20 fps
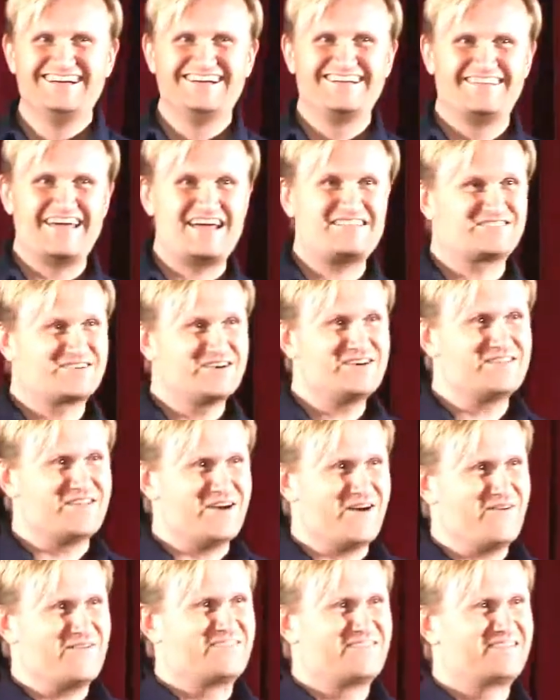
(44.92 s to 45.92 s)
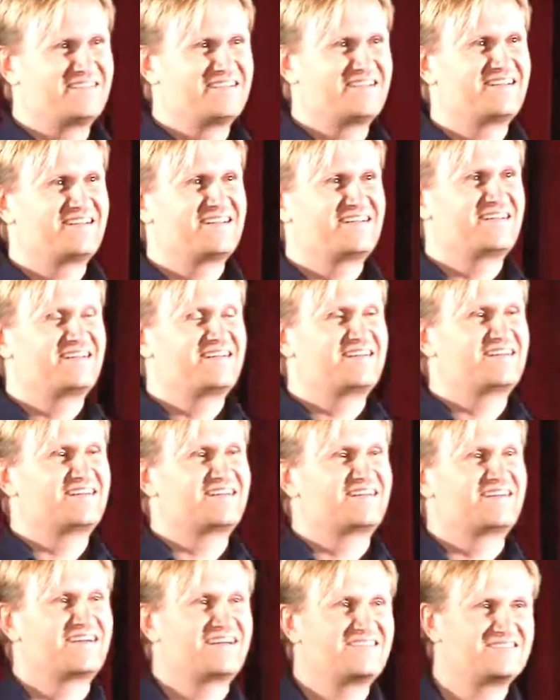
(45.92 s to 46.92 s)
That's good though.
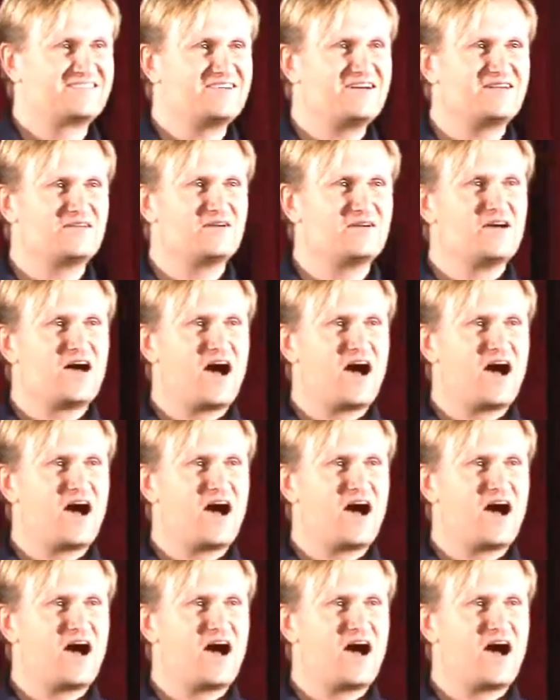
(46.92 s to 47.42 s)
That's good.